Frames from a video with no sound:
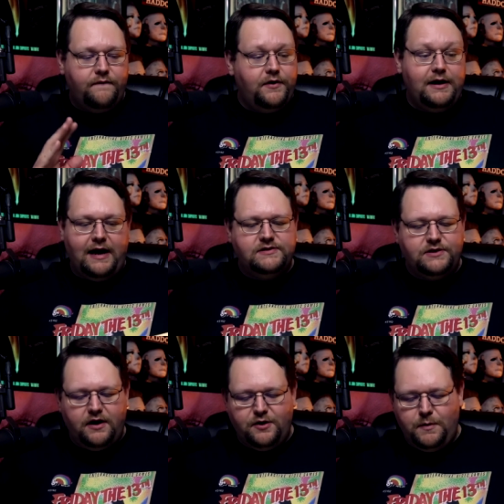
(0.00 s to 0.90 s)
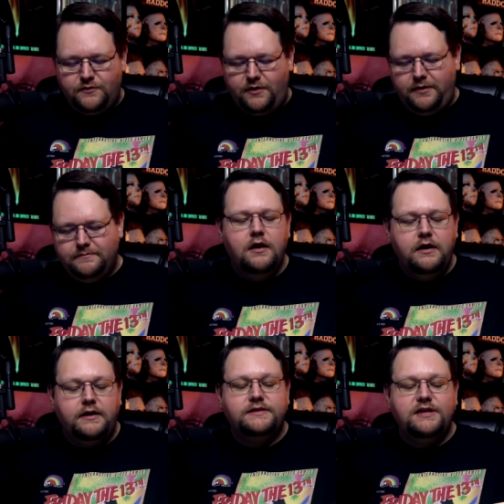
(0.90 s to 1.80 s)
Very nice documentary.
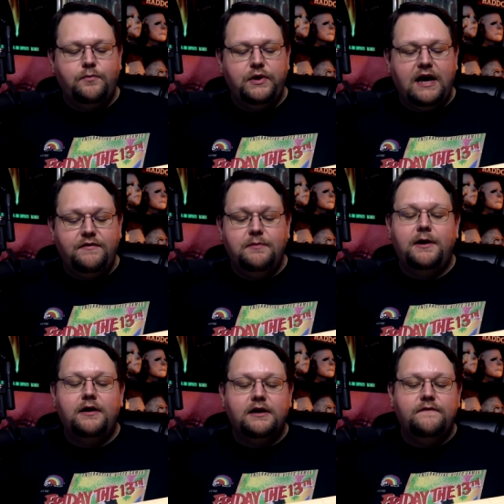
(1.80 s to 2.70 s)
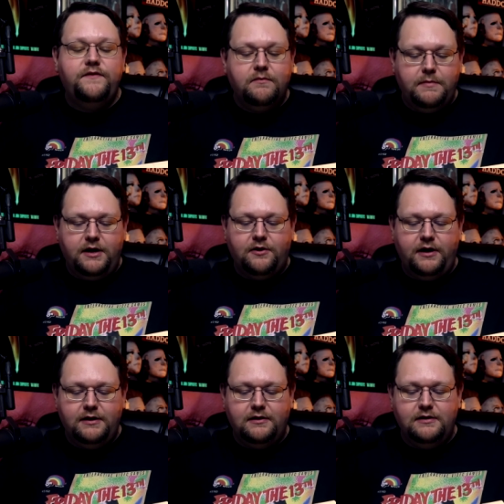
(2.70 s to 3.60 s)
Next up, we have an American filmmaker
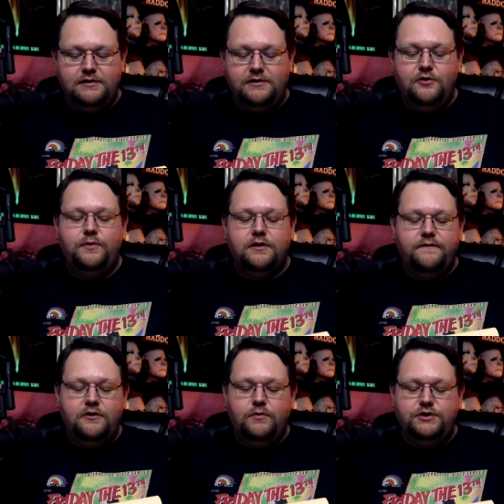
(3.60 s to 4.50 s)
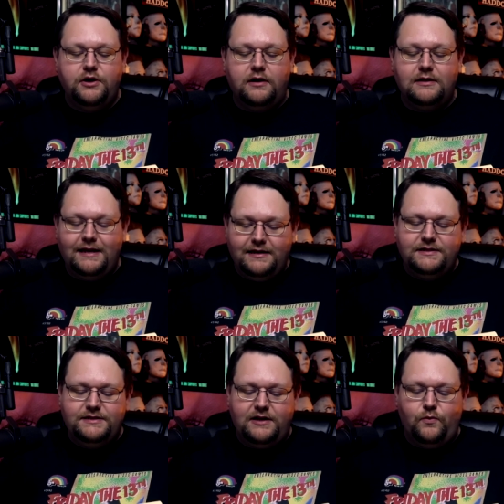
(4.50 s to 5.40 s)
in London, a new interview with John
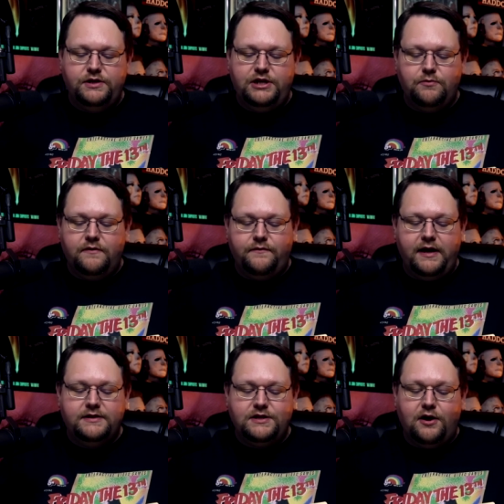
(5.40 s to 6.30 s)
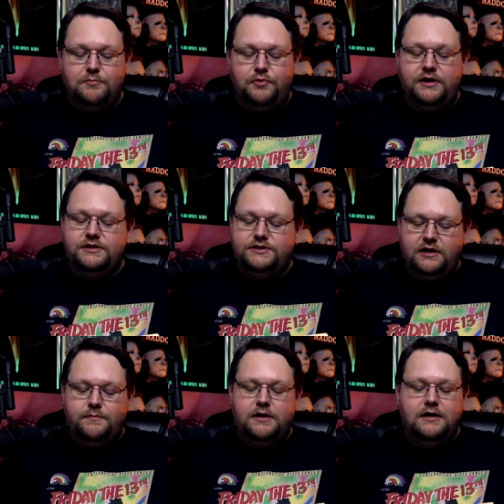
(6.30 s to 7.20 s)
Landis, in which he reflects on British
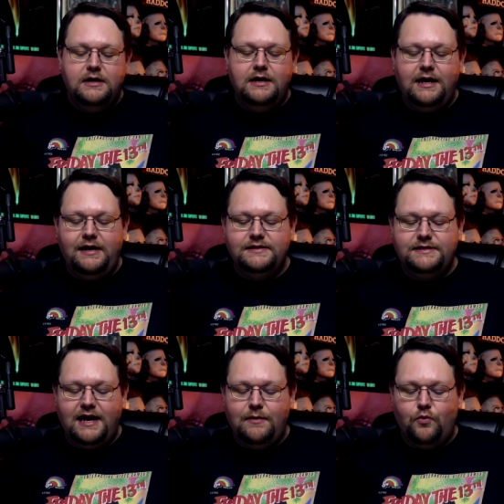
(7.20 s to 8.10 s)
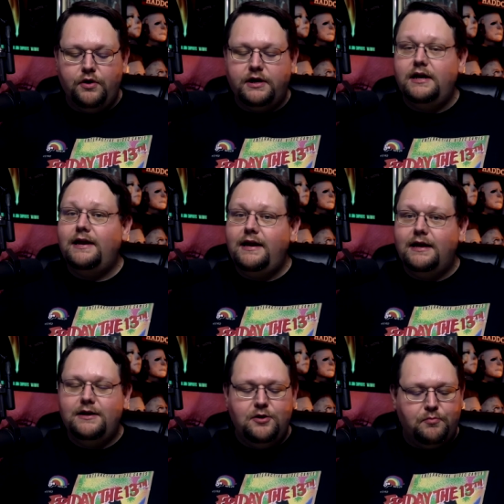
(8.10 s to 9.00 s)
cinema and his time working
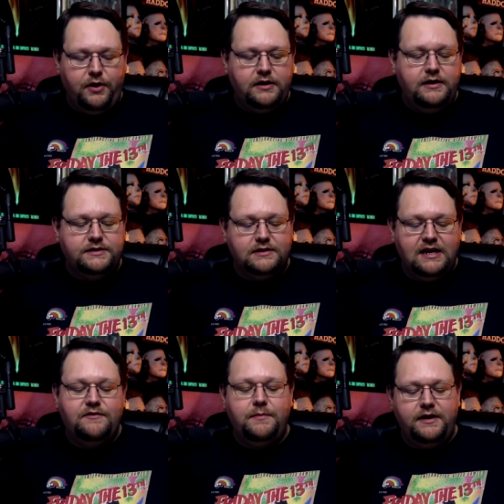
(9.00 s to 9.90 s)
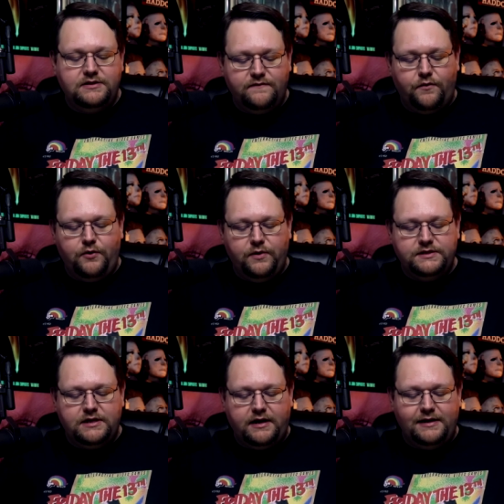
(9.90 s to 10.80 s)
in Britain. It's 11 minutes and 41
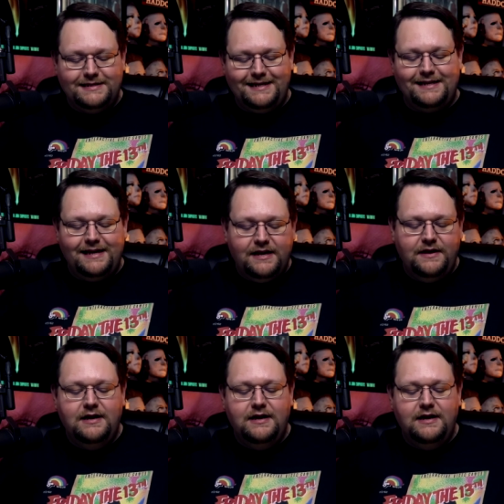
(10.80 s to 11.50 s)
seconds in length.